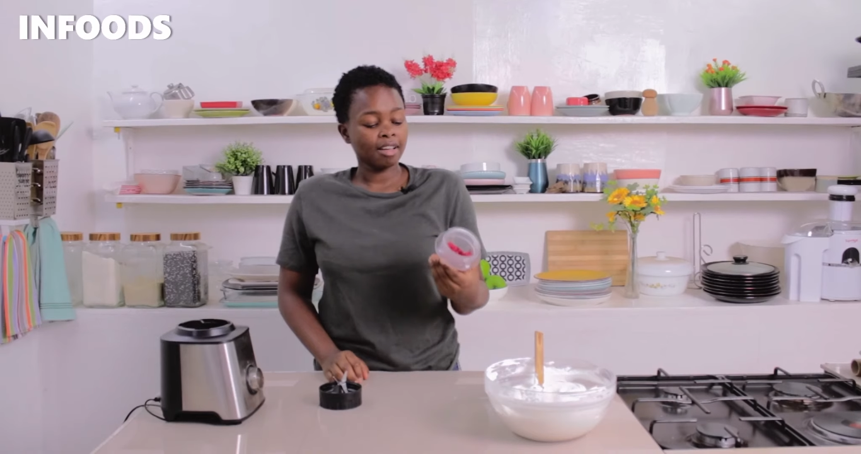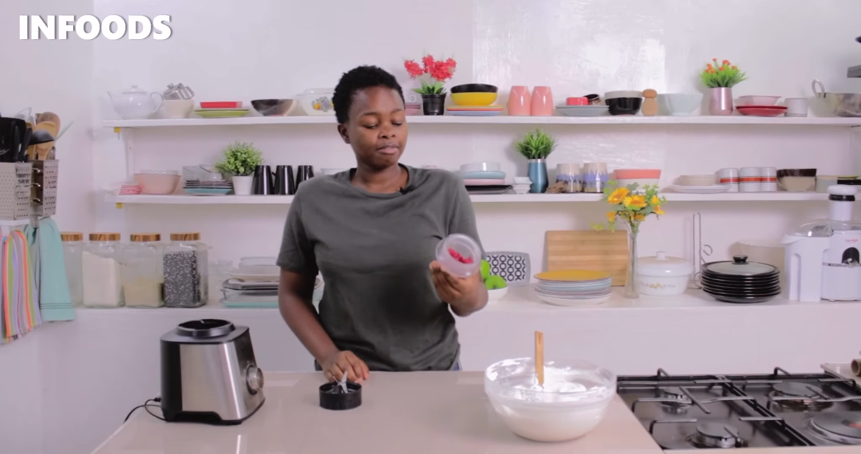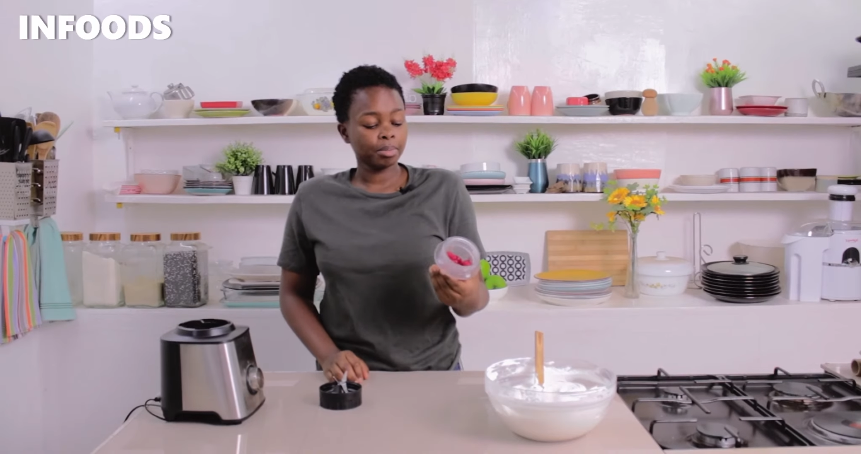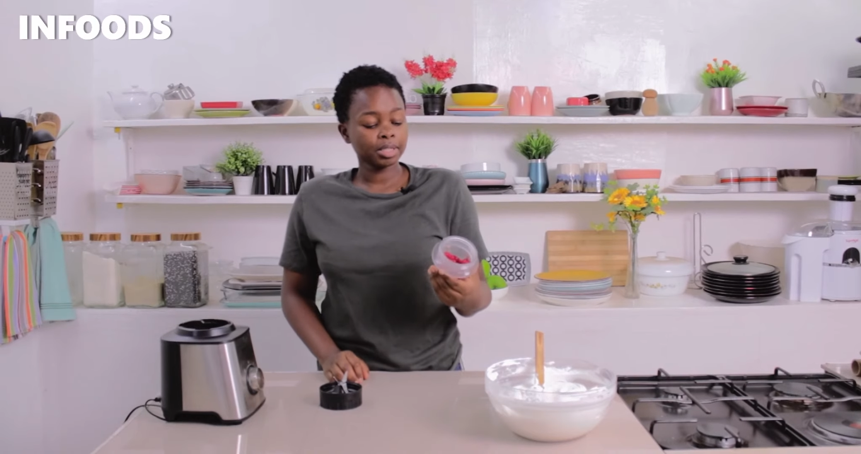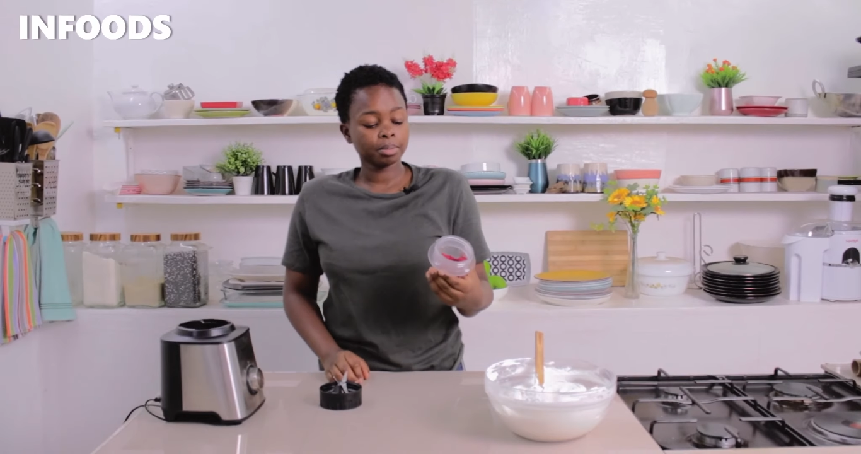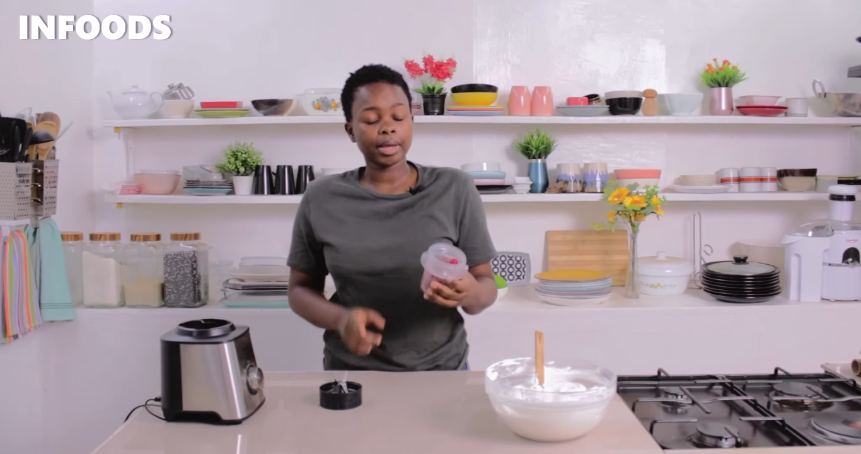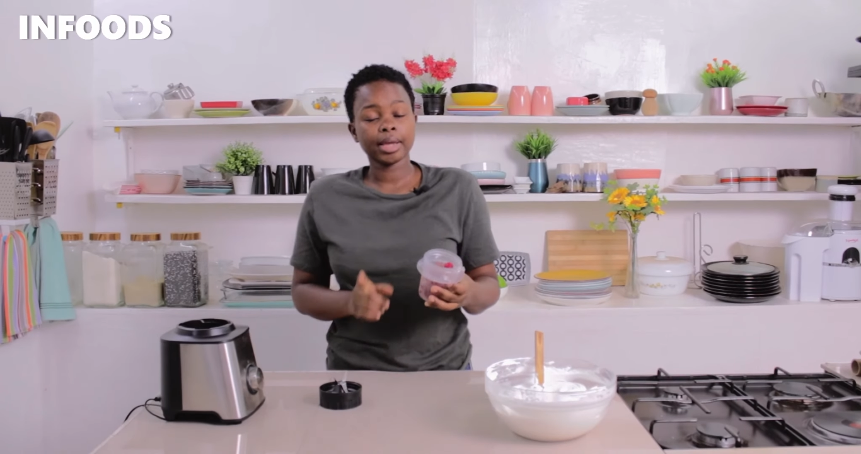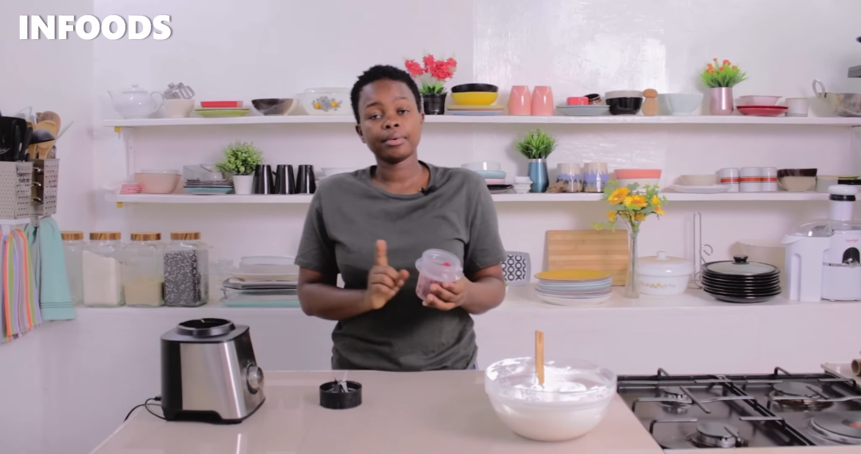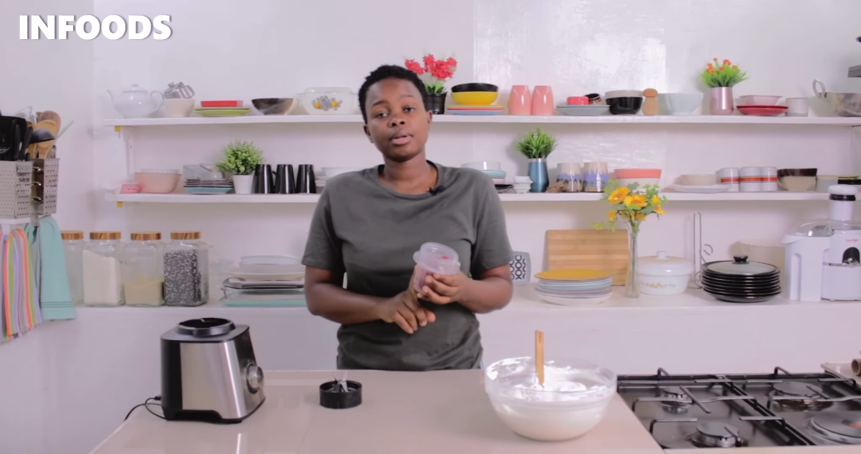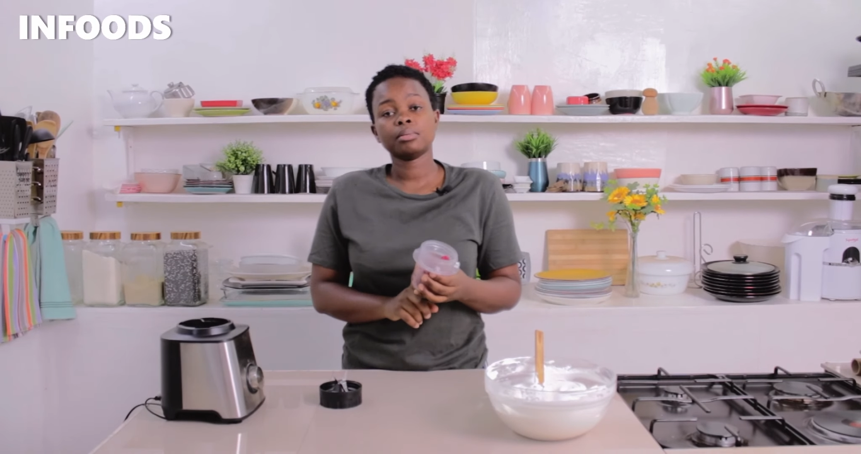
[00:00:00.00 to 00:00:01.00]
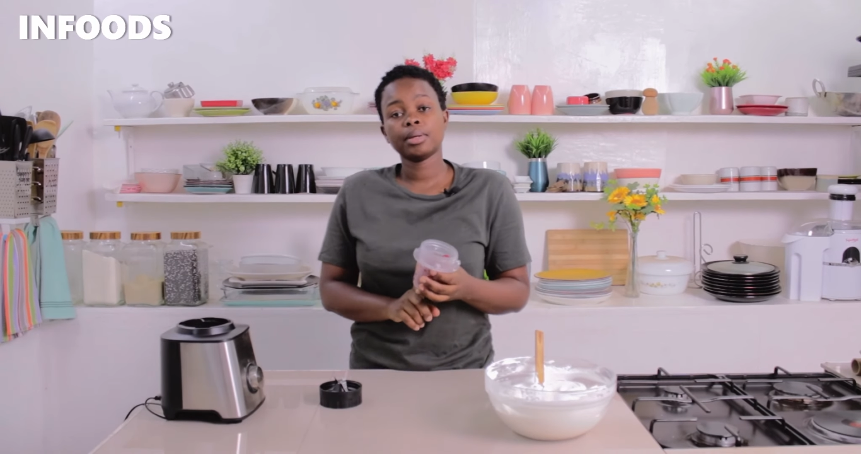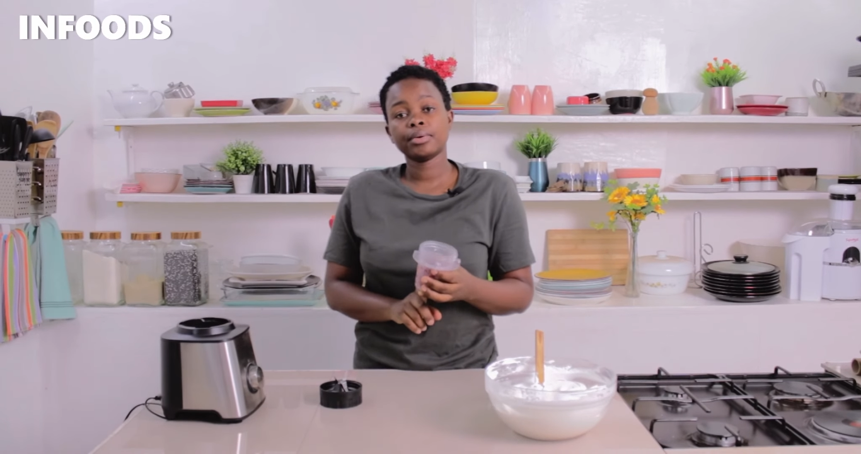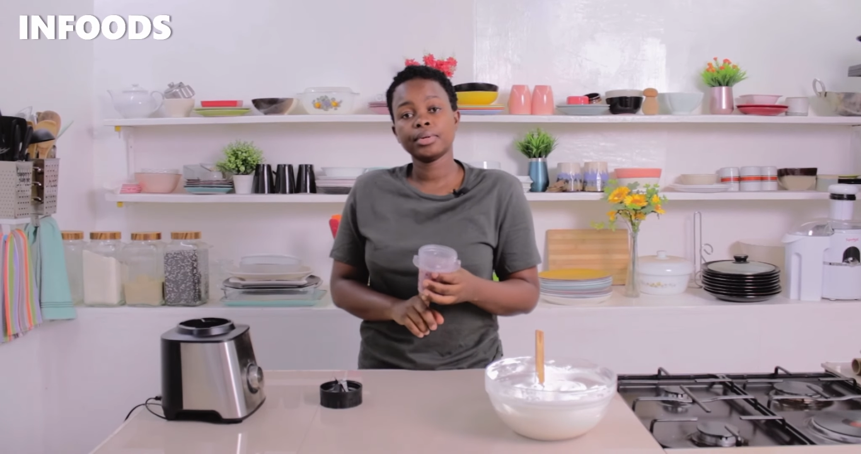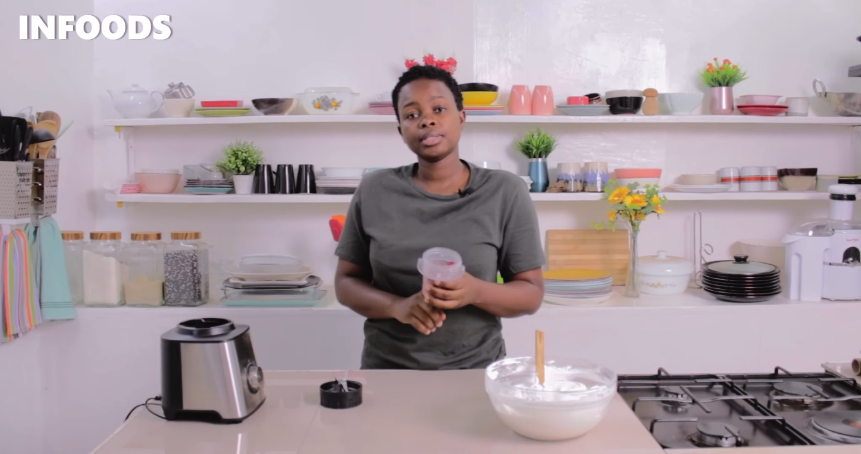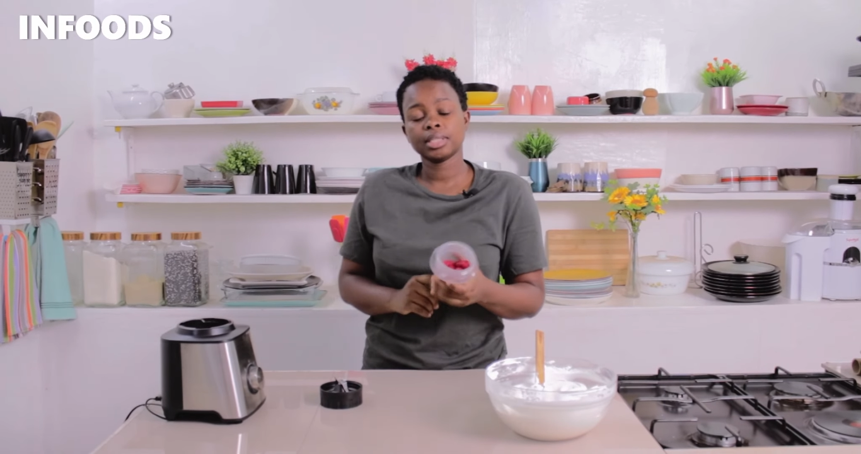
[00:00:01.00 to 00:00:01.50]
I've placed my
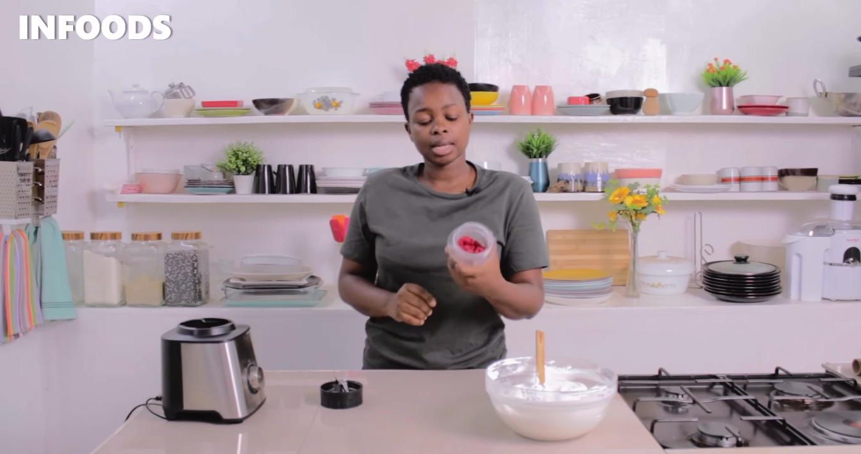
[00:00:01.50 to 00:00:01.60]
raspberries